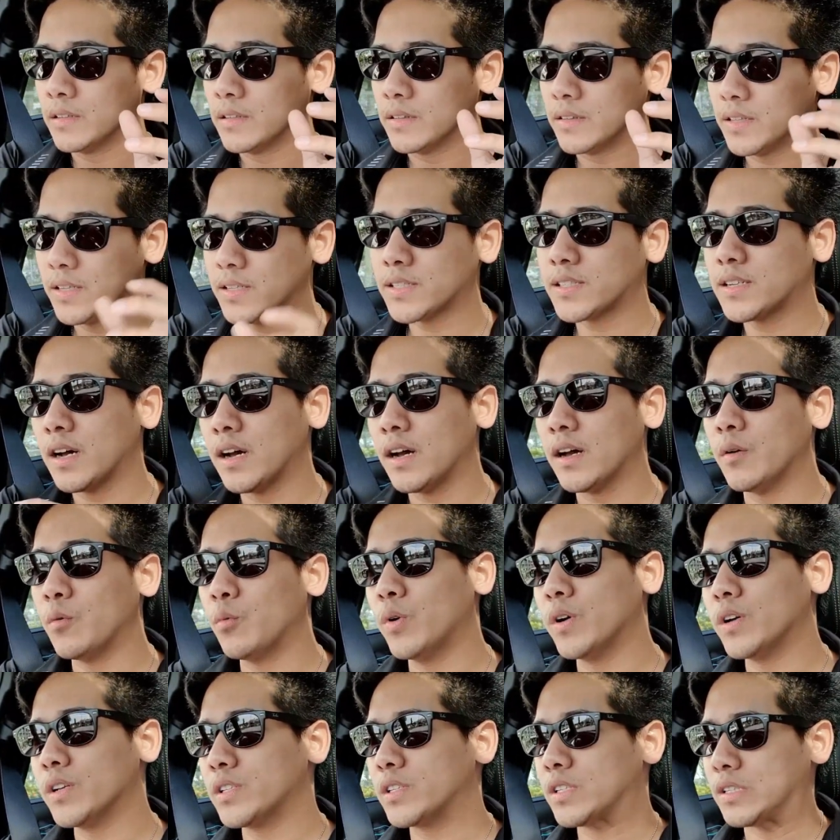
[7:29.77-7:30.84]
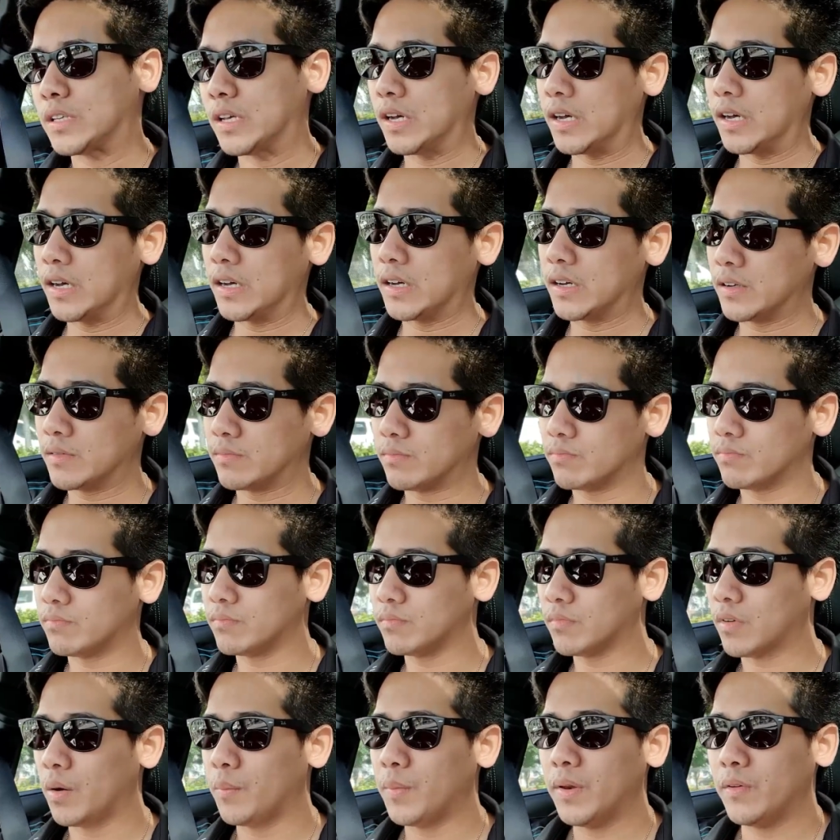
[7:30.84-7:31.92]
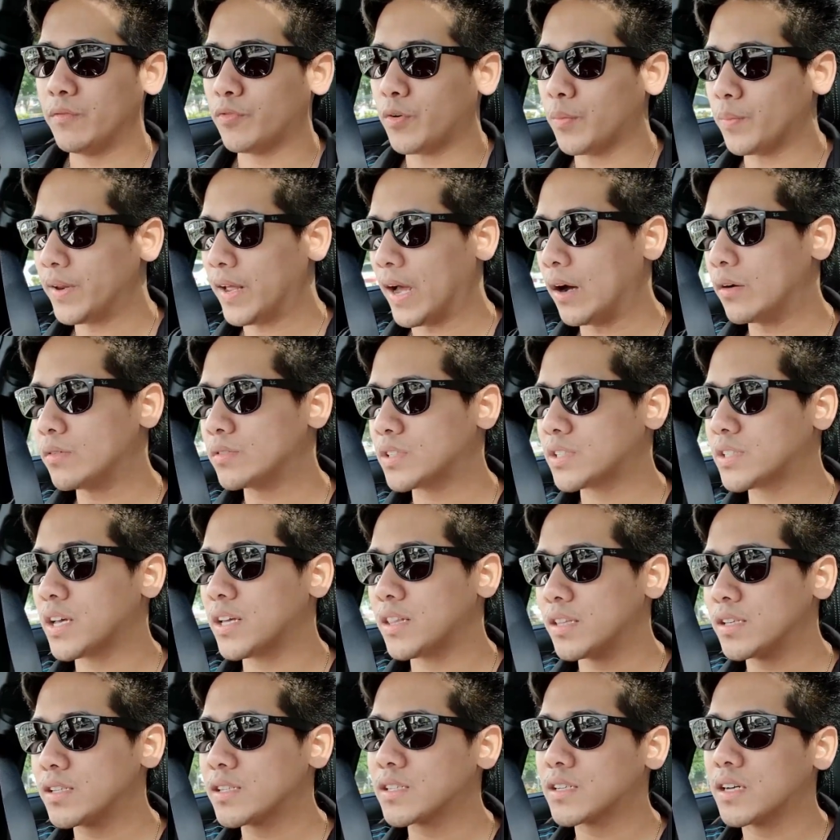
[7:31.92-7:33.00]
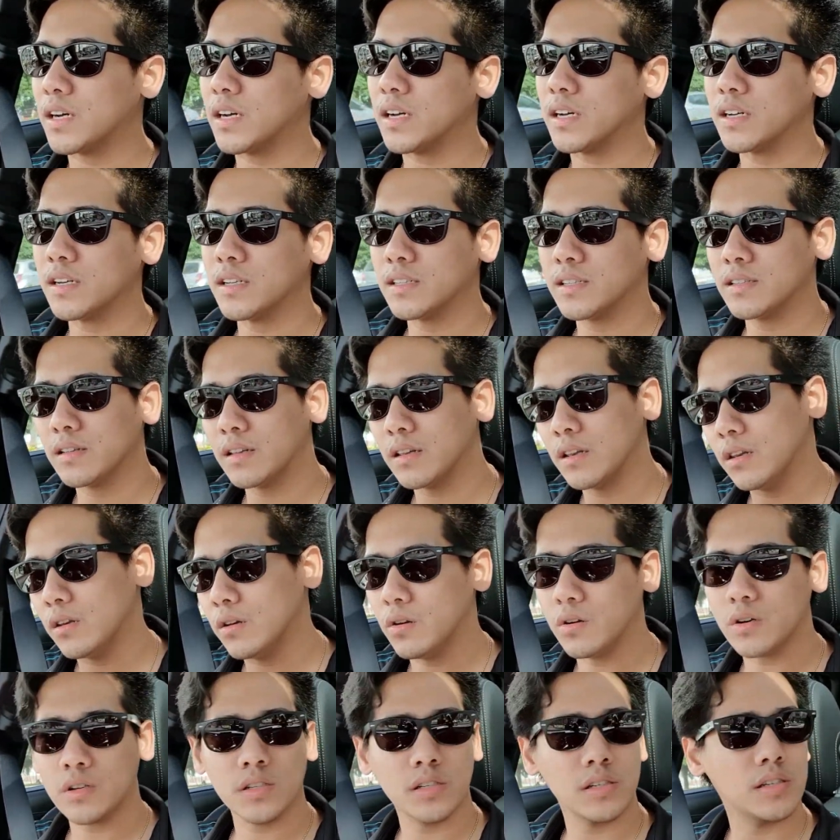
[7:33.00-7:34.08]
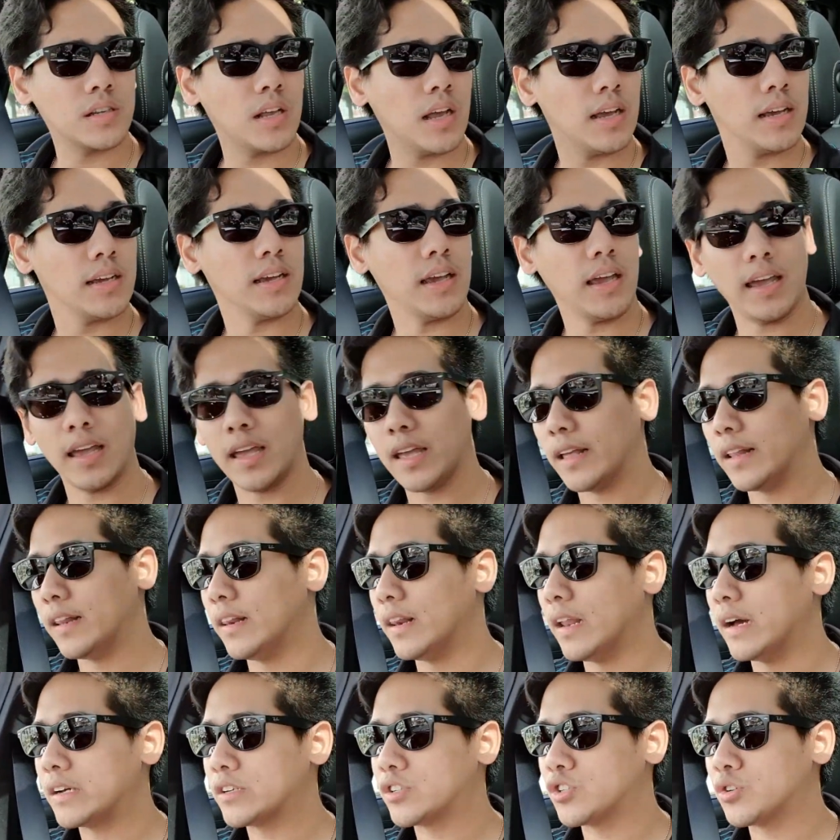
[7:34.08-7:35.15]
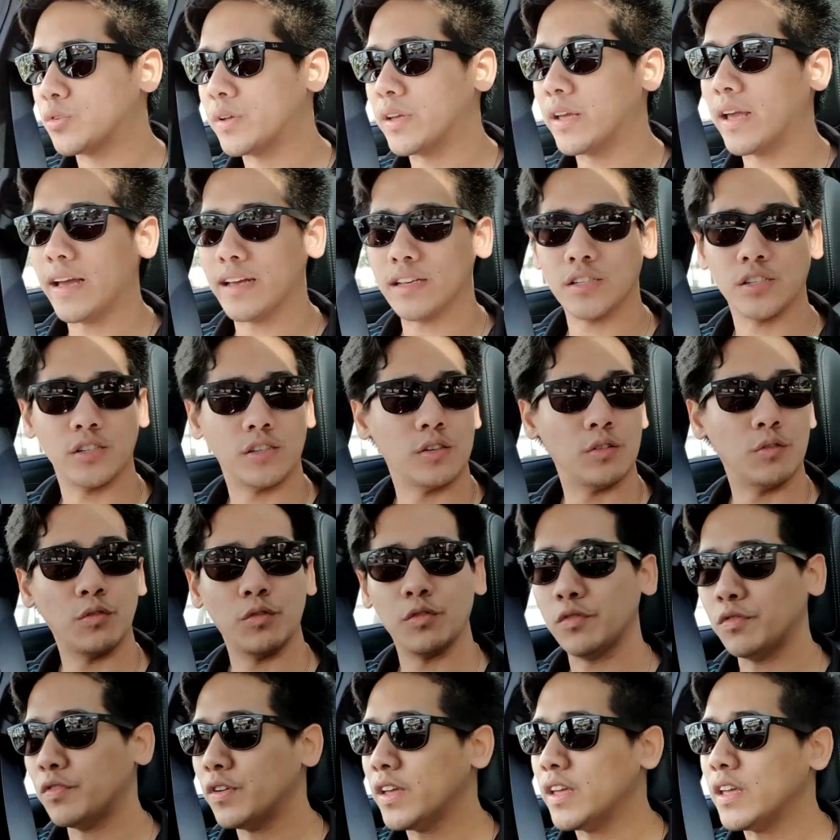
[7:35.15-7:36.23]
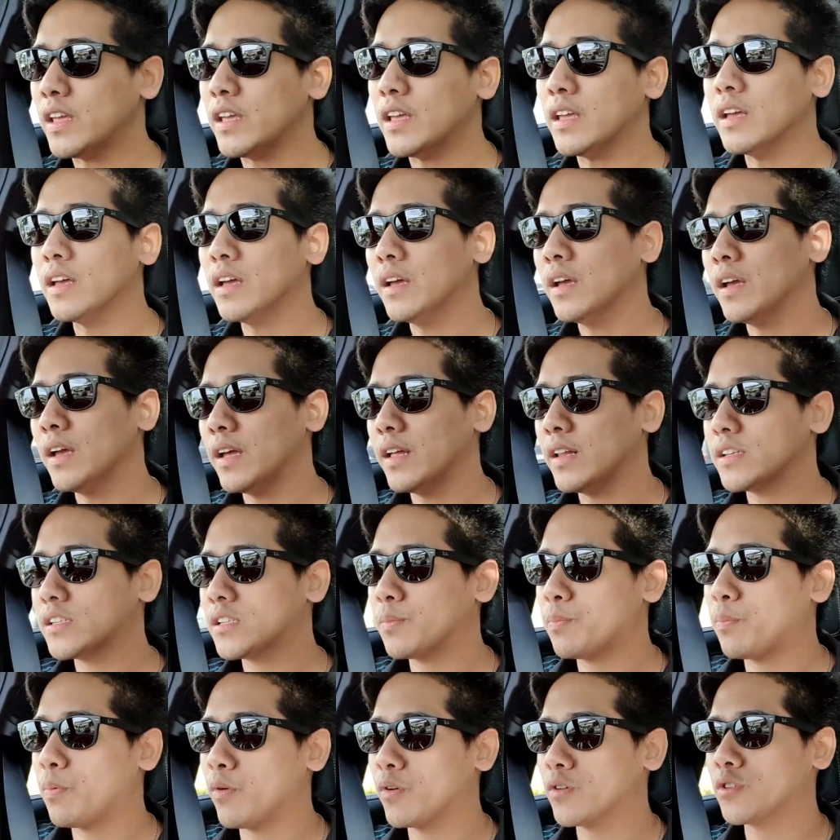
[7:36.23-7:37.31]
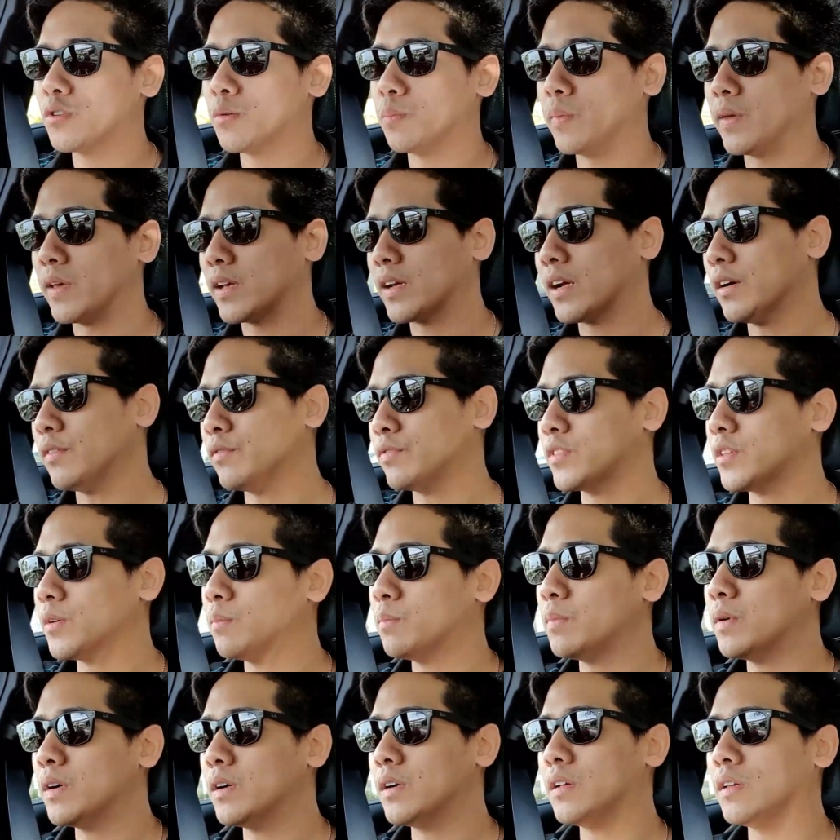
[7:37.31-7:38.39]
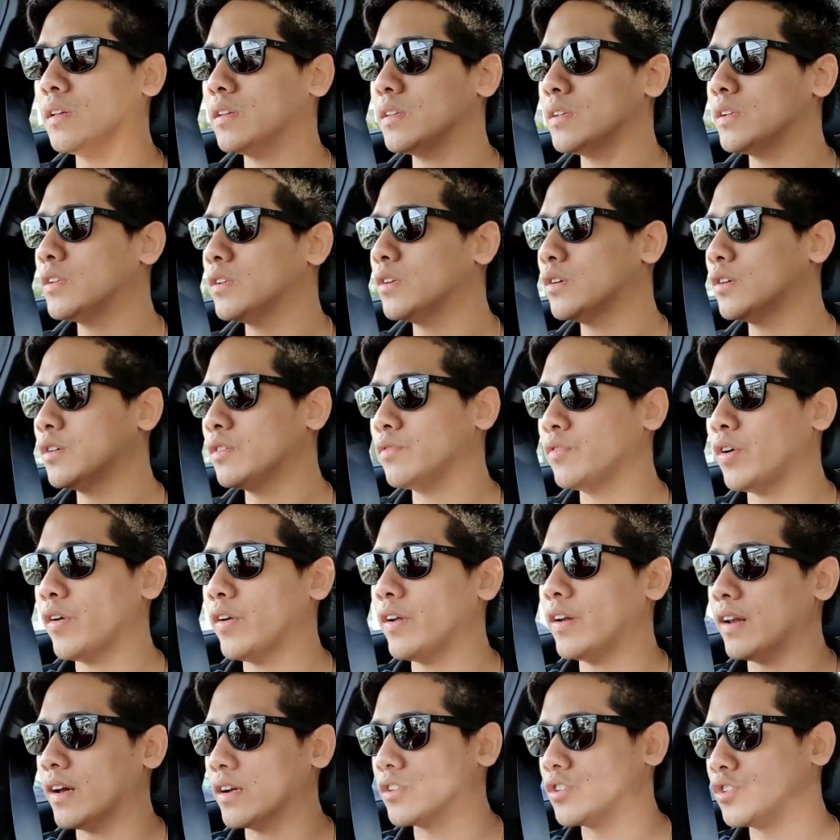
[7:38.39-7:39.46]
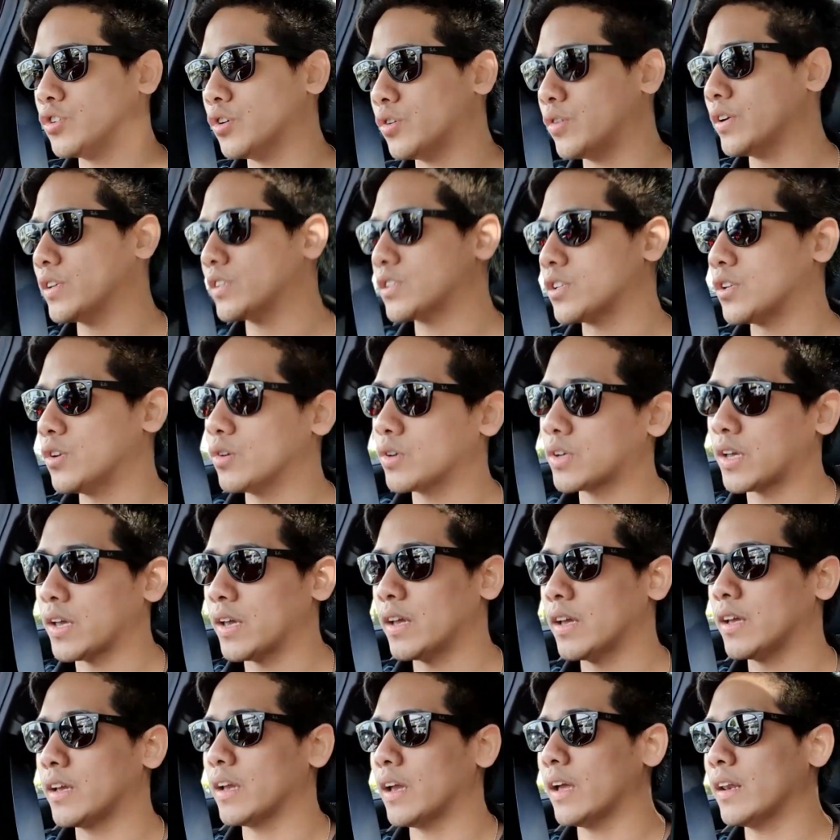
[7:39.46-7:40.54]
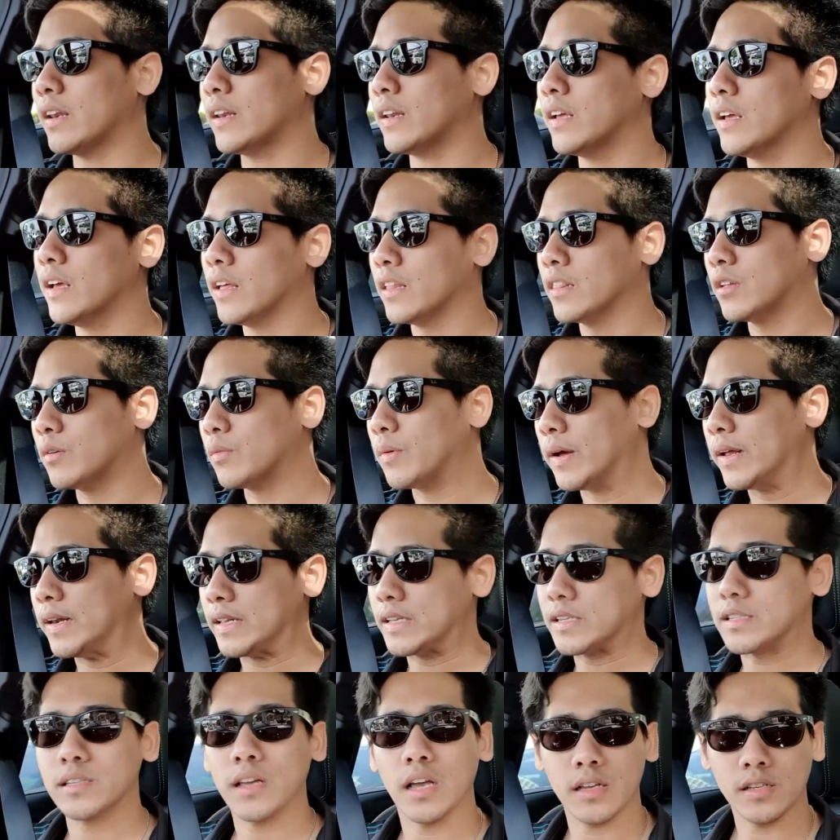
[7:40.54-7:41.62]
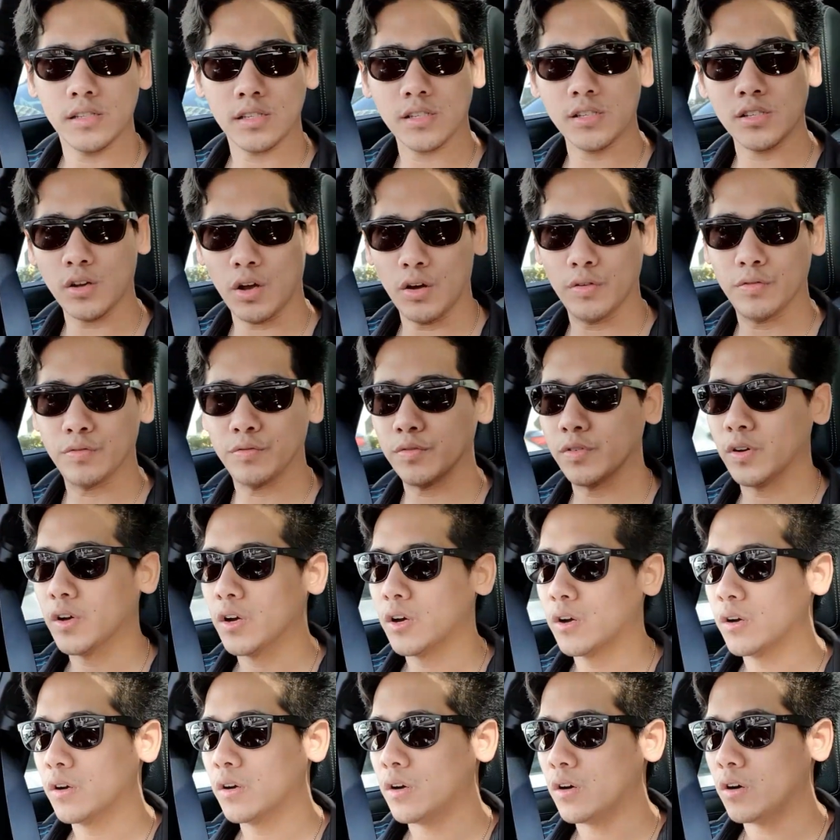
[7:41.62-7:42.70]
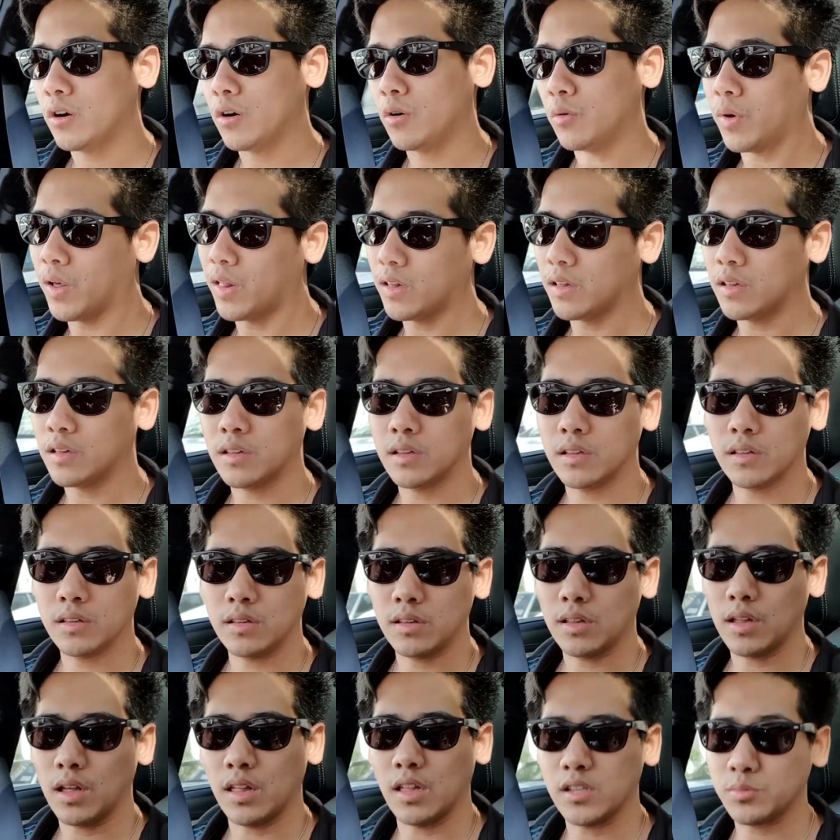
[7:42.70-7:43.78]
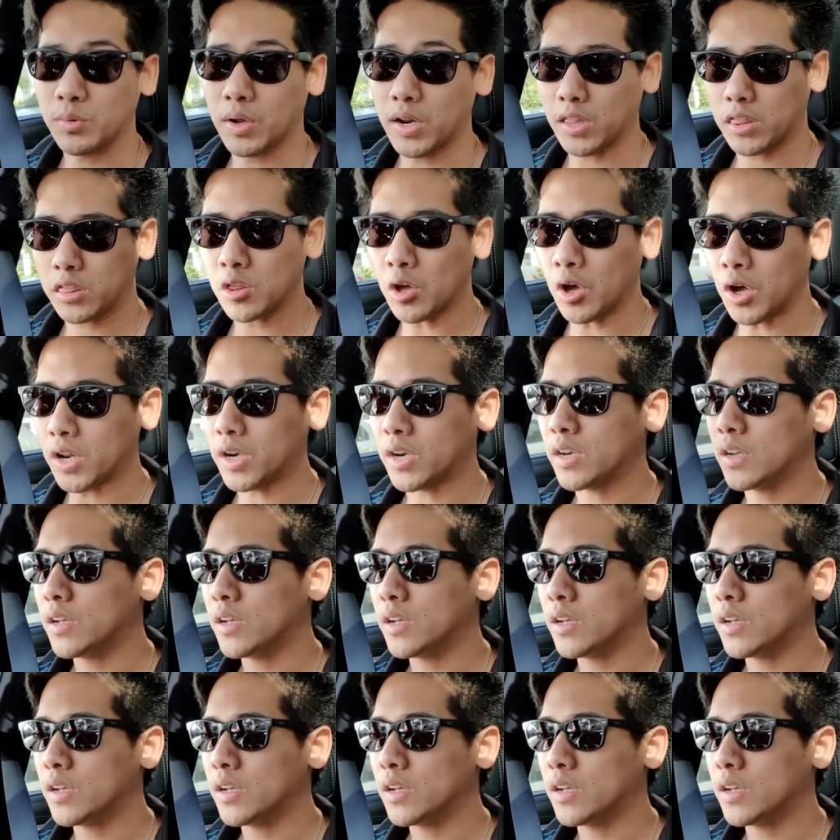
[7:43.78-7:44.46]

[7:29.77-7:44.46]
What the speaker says: this car was, I mean, from the outside, this car looks like a luxury SUV. It is supposed to be comfortable, you know, very luxurious looking, and the ride is soft. Oh well, that's what I thought.